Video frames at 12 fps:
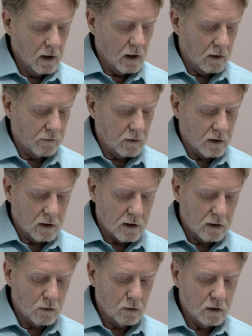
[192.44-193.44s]
If you
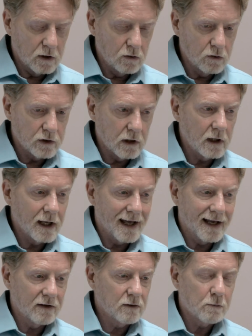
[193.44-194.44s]
continually use it
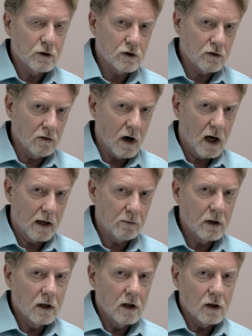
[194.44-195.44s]
as
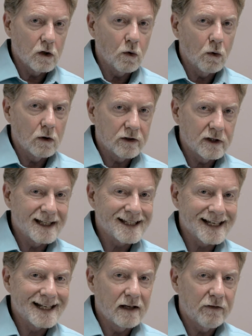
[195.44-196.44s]
prescribed, you will see
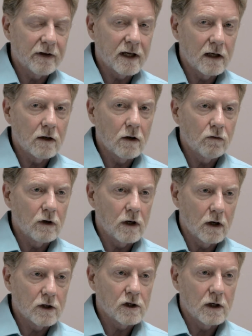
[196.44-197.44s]
significant
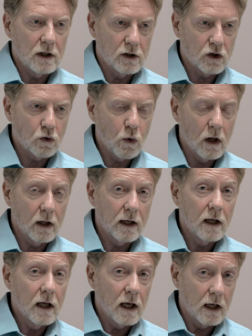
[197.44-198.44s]
reduction in
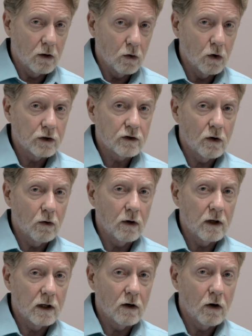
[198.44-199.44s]
swelling and also
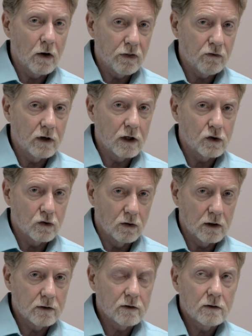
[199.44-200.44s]
in arthritic
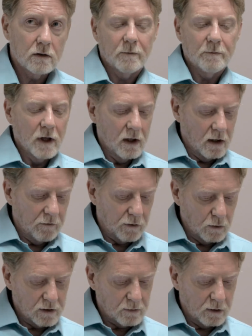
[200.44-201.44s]
joints. If
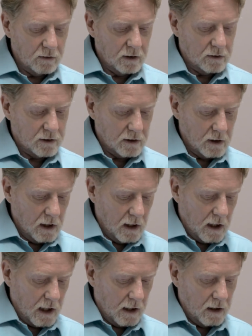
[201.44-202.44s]
you experience
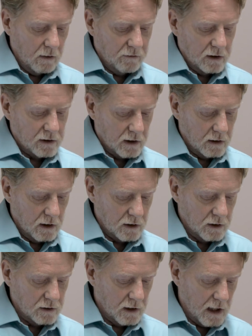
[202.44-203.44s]
any of these
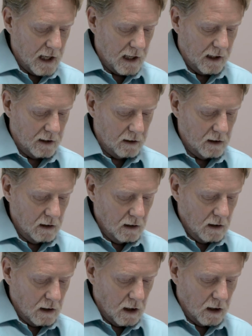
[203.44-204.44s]
conditions in the hand,
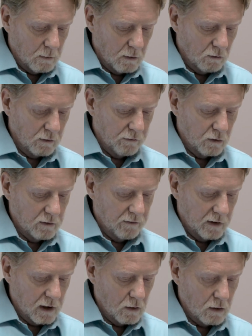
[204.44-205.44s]
review the
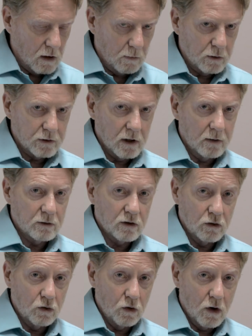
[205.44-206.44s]
video a couple times
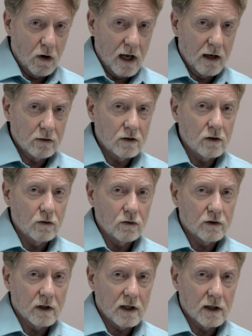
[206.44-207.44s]
so you know how to
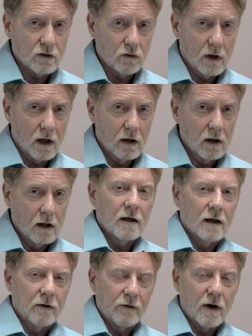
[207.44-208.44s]
use the Khaz-aw-el.
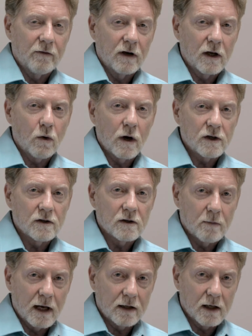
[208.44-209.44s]
And if you have any questions
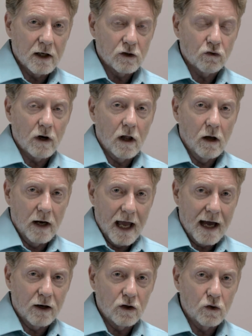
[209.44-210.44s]
about the Khaz-aw-el and
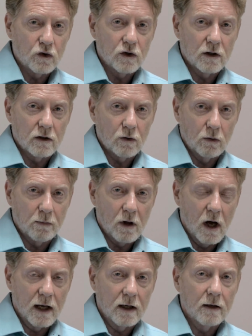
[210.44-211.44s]
how to use it, to
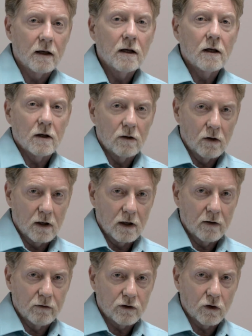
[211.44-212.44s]
apply it, you can
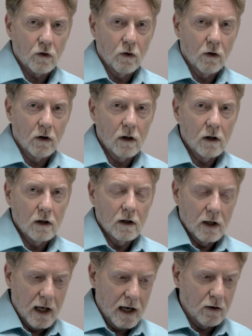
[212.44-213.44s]
give us a call
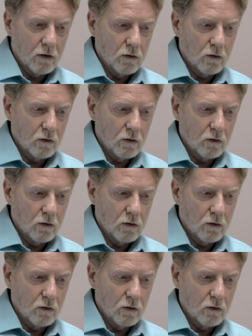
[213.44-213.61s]
at our